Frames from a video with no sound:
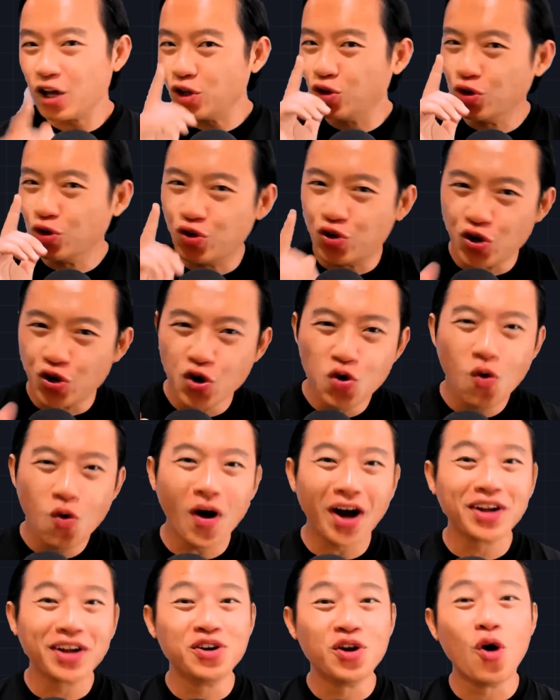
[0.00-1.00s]
You want
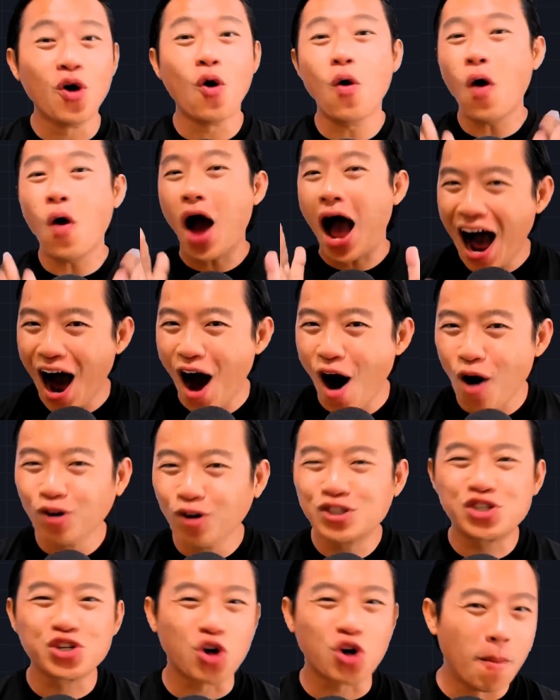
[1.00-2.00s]
to know how
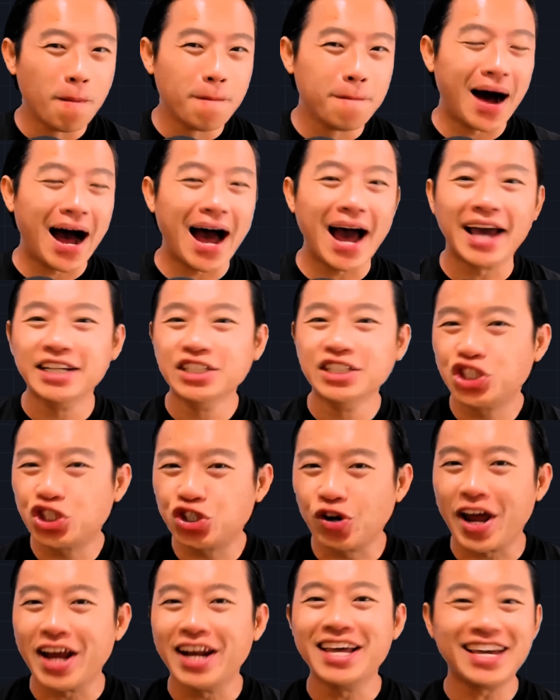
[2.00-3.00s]
to combine
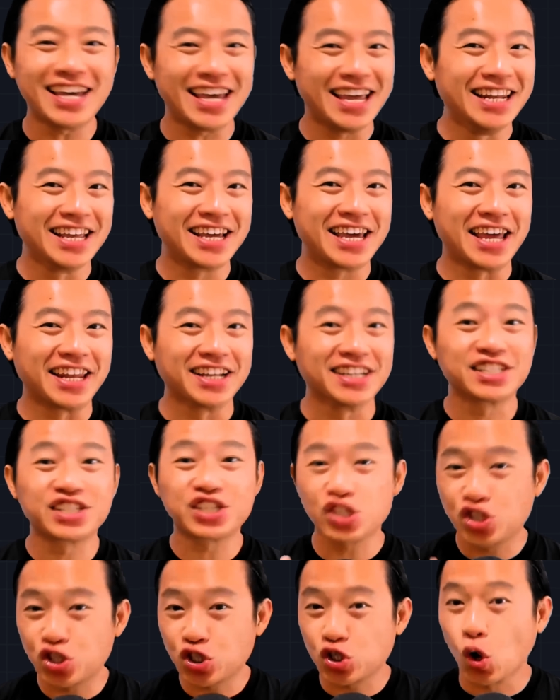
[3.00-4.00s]
trading indicators
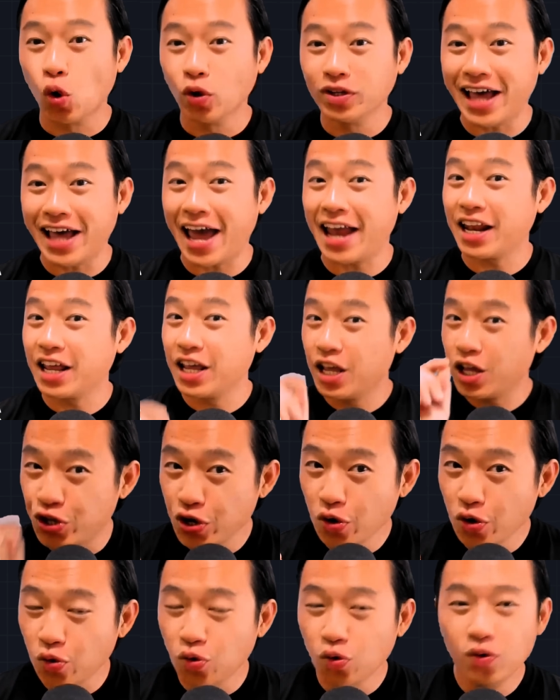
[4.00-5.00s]
so that
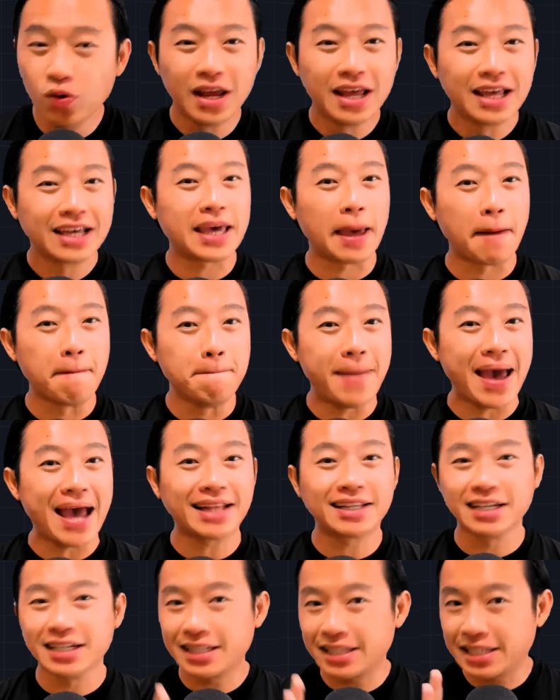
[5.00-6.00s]
you can
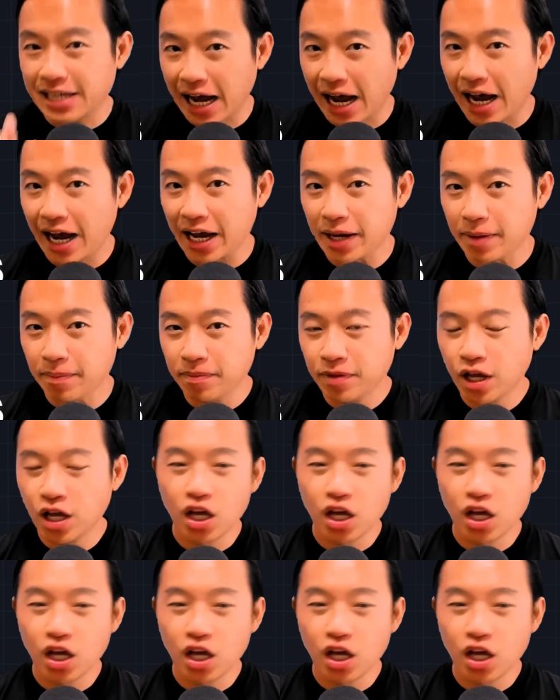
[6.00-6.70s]
better time